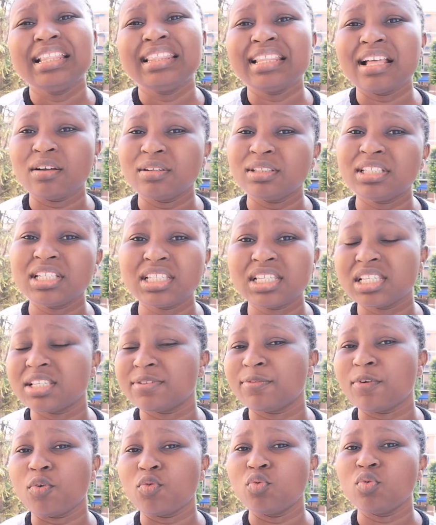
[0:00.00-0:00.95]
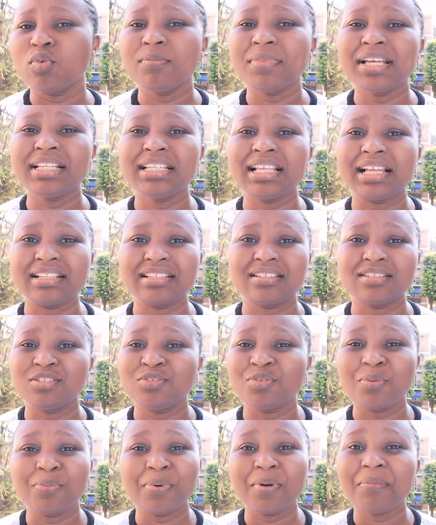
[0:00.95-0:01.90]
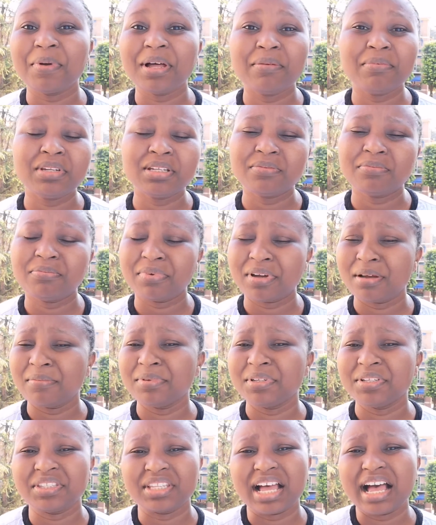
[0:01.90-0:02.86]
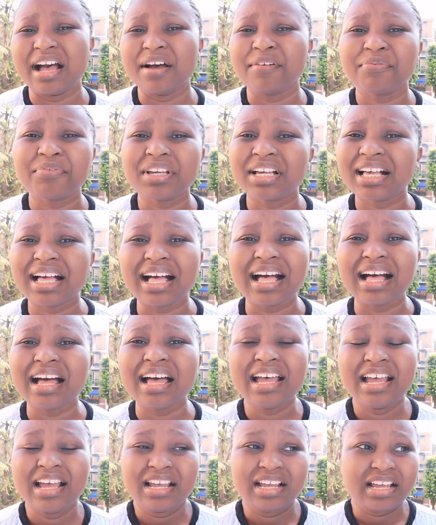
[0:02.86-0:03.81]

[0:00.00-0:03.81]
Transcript: Now this is for women that, probably in Africa,